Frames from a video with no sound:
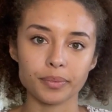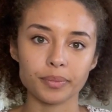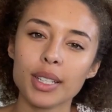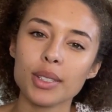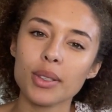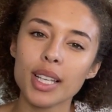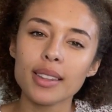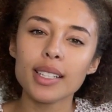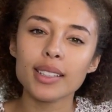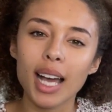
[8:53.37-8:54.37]
Okay, so then
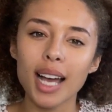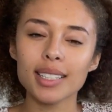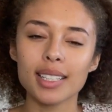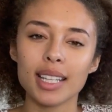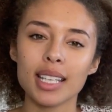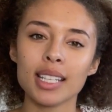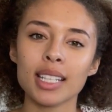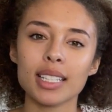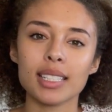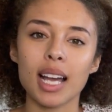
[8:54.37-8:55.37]
the last thing
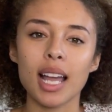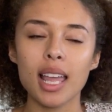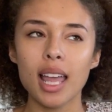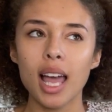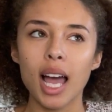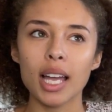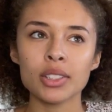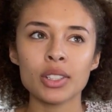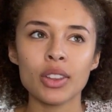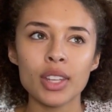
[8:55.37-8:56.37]
is that
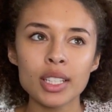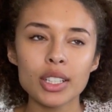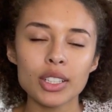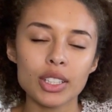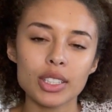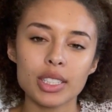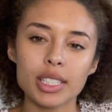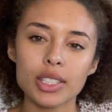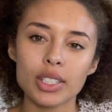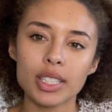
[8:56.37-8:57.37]
I think a good
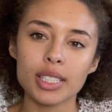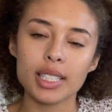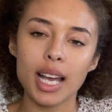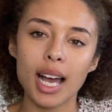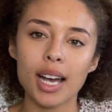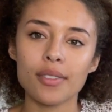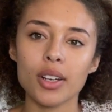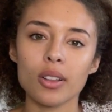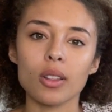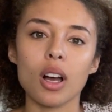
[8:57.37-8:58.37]
niche needs to have
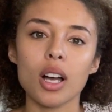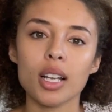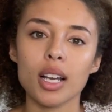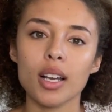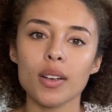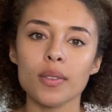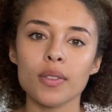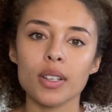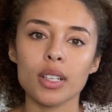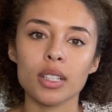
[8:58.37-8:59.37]
a lot of
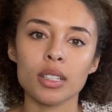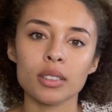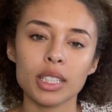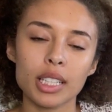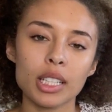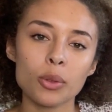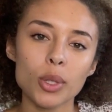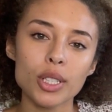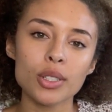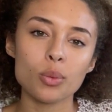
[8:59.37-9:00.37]
keywords